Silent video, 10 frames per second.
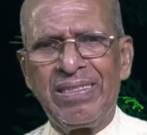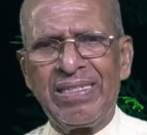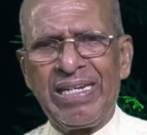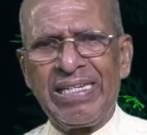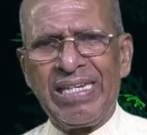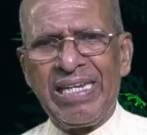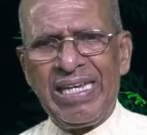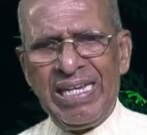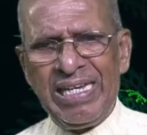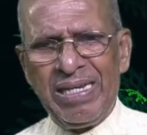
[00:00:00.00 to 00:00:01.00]
That
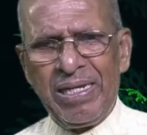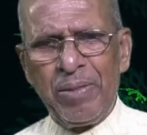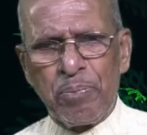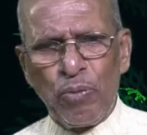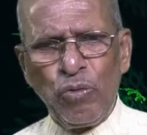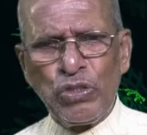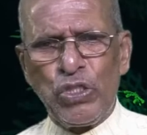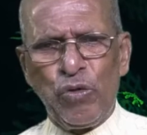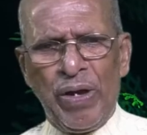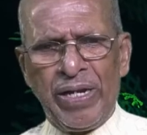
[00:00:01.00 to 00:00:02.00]
he
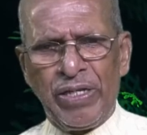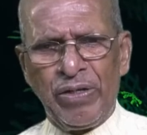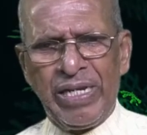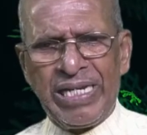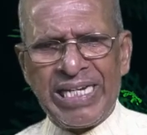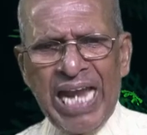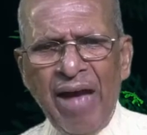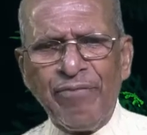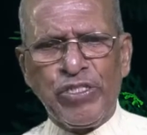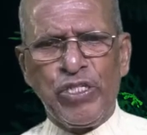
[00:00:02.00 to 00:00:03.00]
prunes you and he
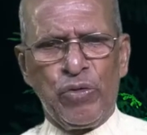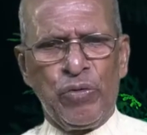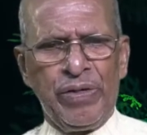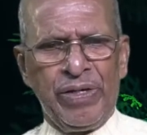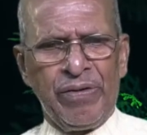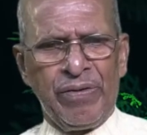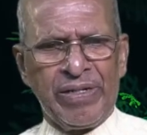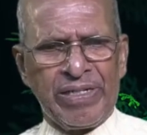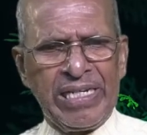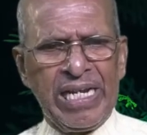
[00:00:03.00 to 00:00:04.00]
grafts you into
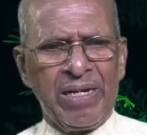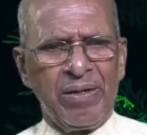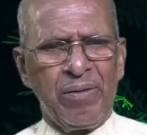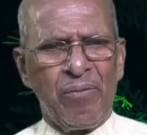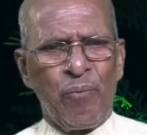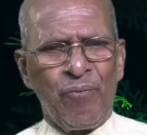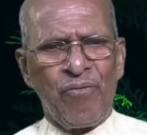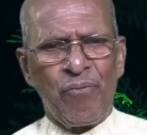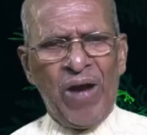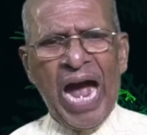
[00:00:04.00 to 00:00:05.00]
a real
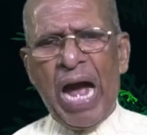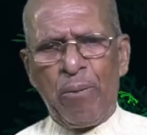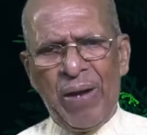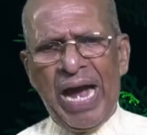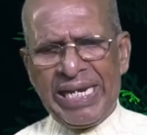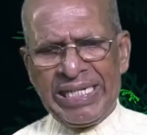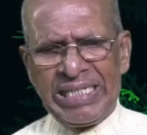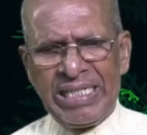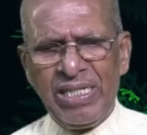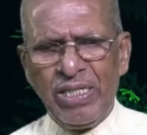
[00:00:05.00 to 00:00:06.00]
vine.
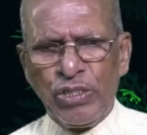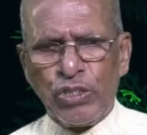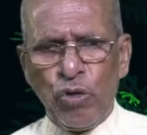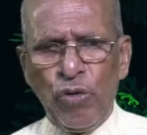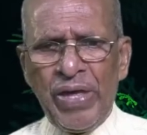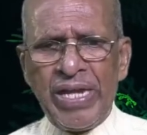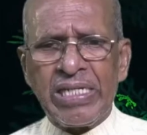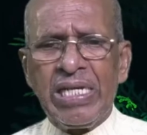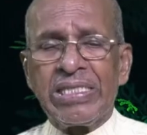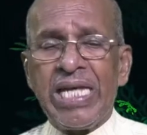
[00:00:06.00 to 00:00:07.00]
So
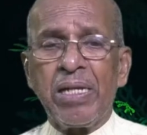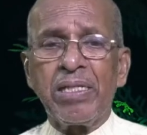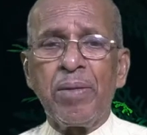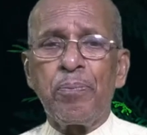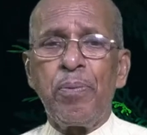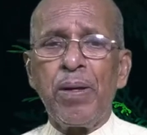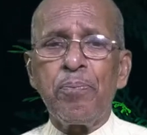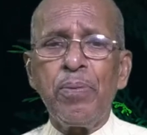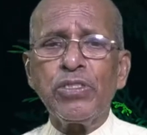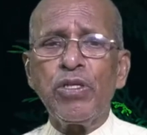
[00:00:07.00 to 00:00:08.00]
that the
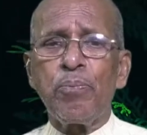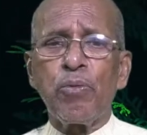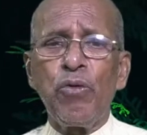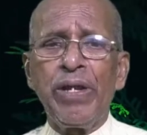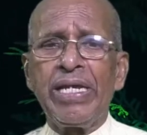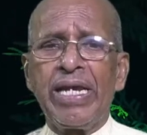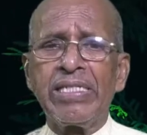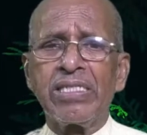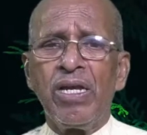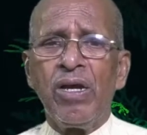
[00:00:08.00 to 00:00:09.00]
purpose of pruning
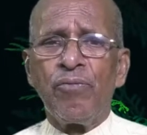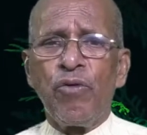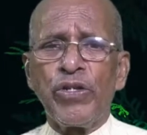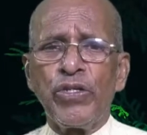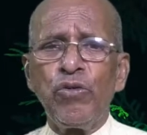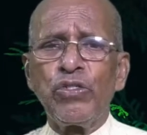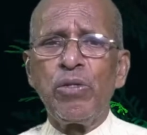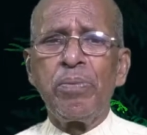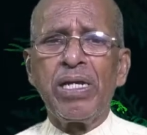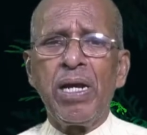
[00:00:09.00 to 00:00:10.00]
is for you
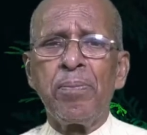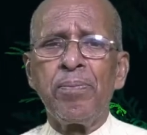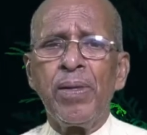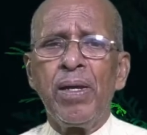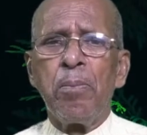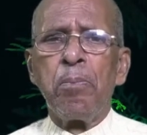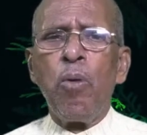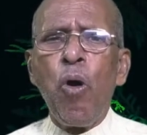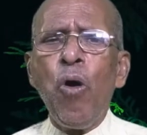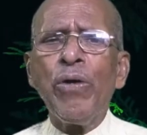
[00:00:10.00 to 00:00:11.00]
to become
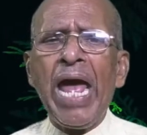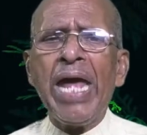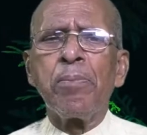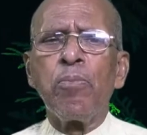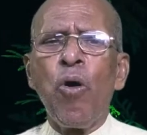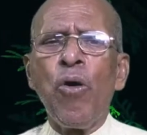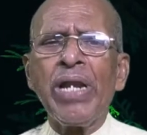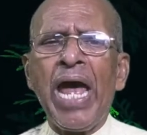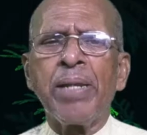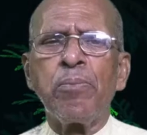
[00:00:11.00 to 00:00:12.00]
more and
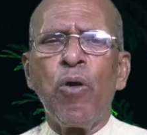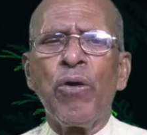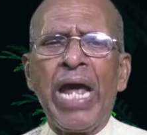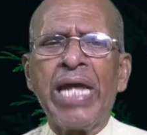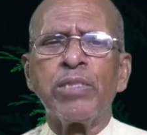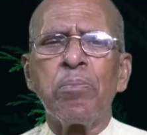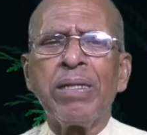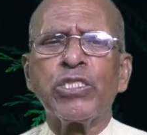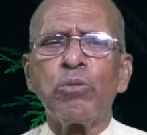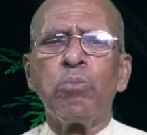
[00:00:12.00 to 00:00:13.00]
more and more and
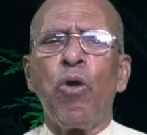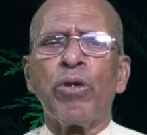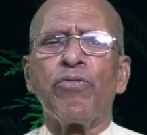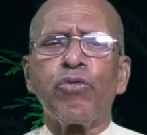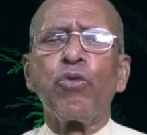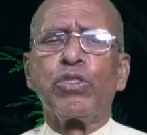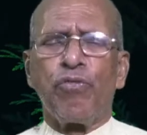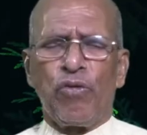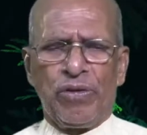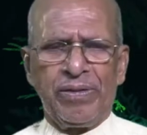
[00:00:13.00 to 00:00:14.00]
much more
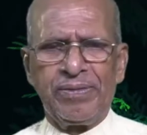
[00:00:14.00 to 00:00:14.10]
fruitful.